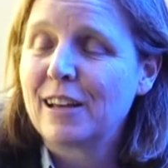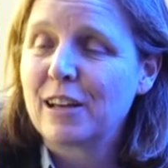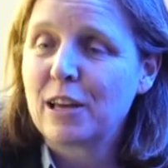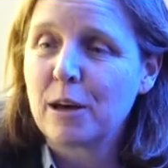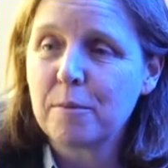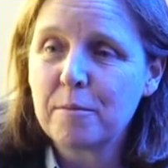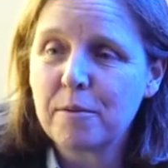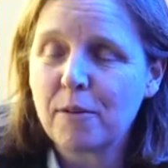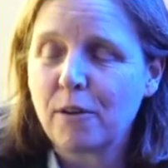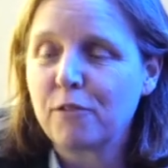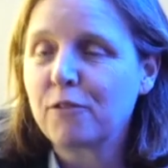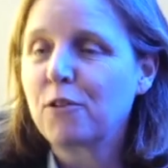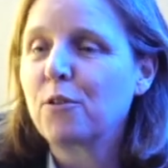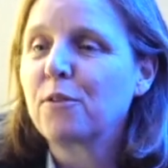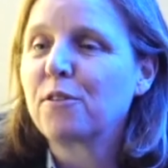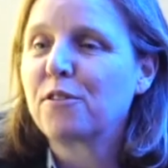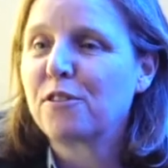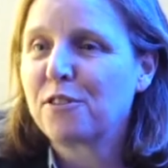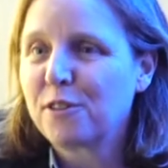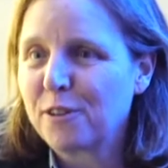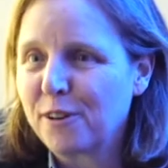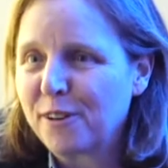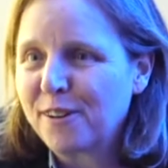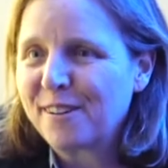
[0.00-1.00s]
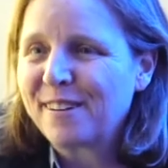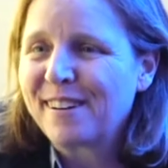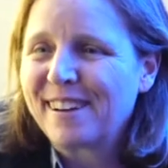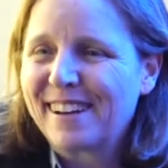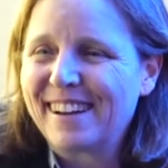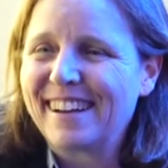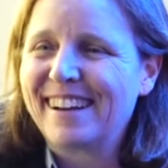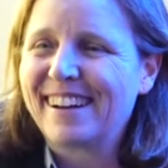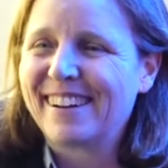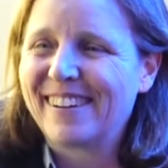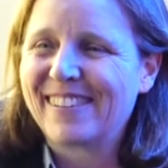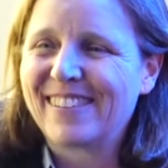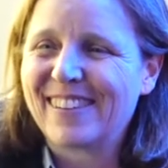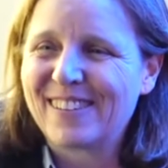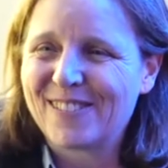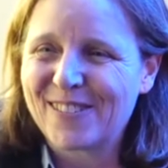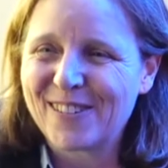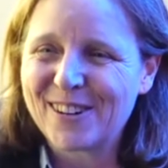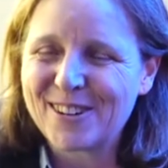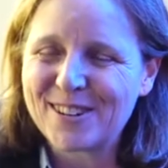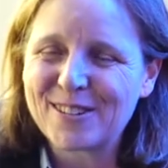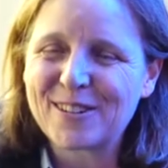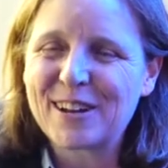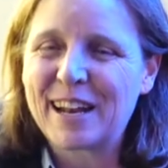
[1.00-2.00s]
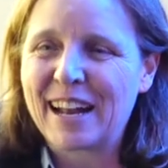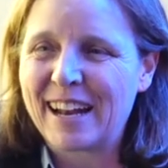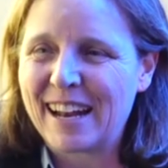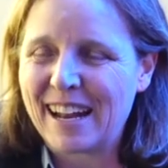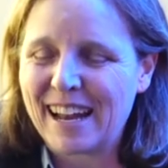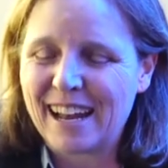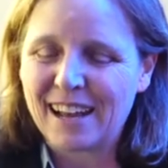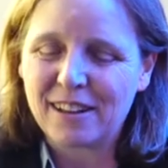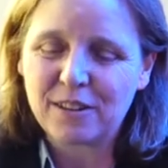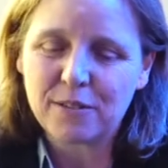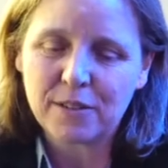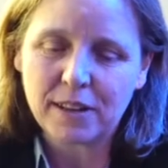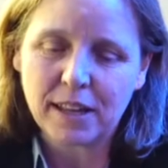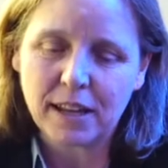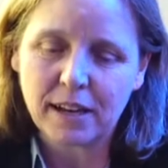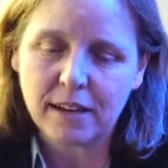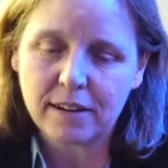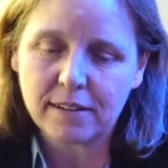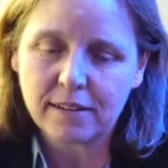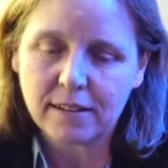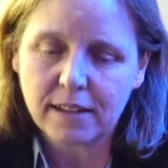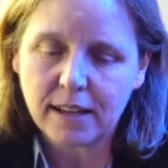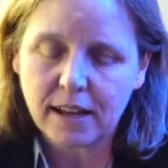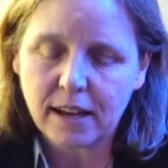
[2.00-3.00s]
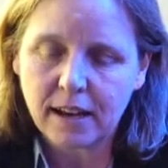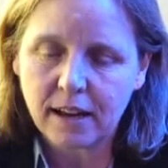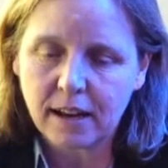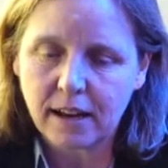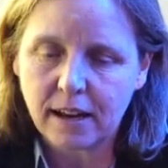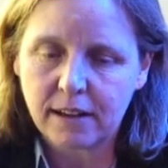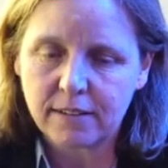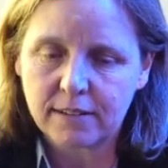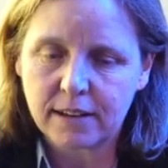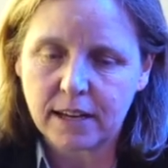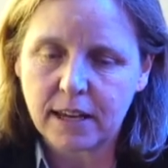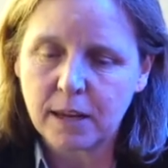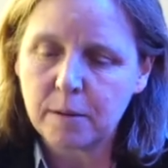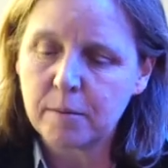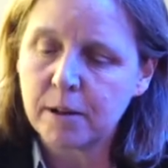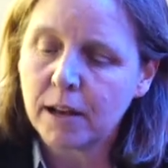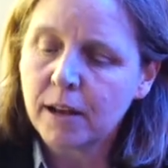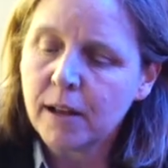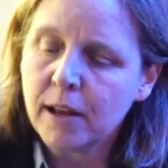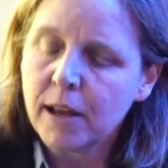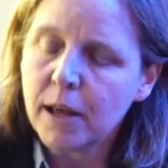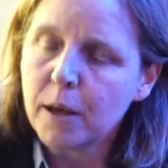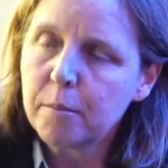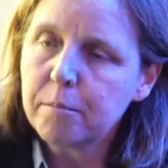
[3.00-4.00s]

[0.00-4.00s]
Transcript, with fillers: Come, of course, search, you know, yeah. the first one and ads related to that as it came in.